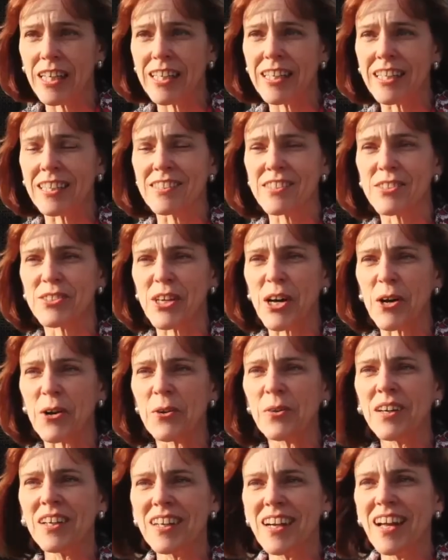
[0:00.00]
And
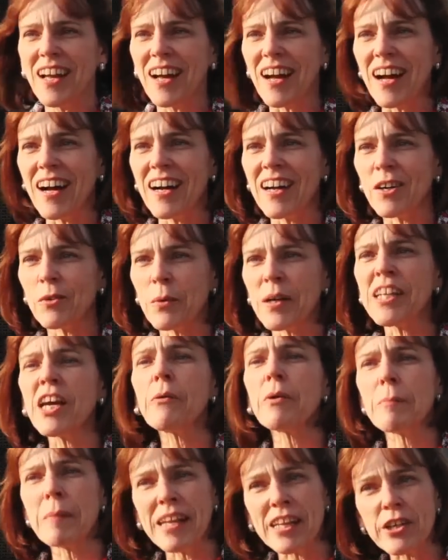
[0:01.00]
so we know
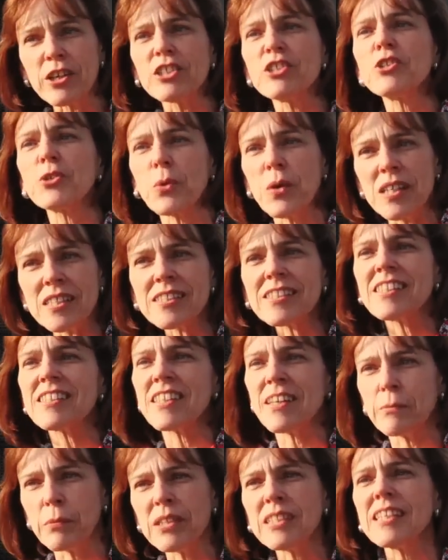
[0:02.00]
we made a good choice because
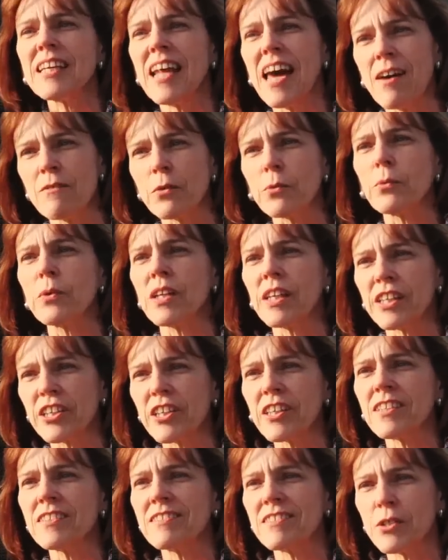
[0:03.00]
we do have a really
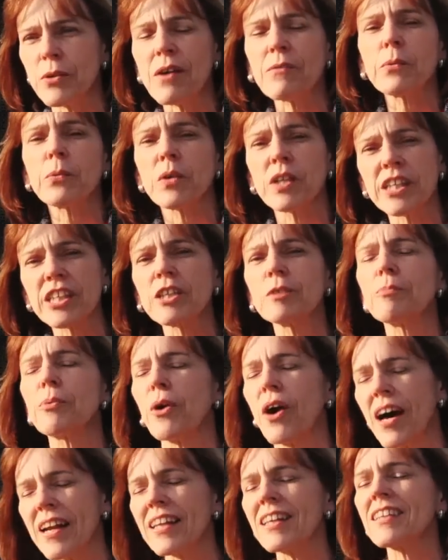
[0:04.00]
good
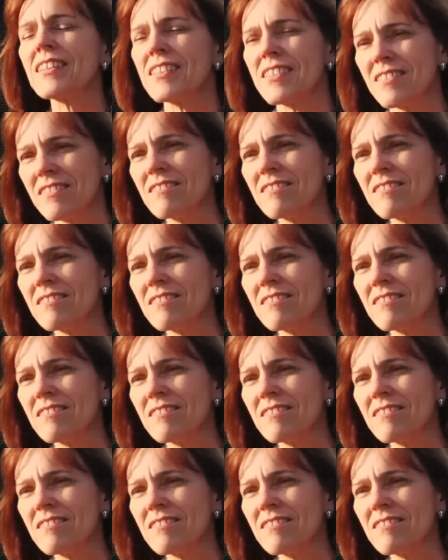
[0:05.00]
product.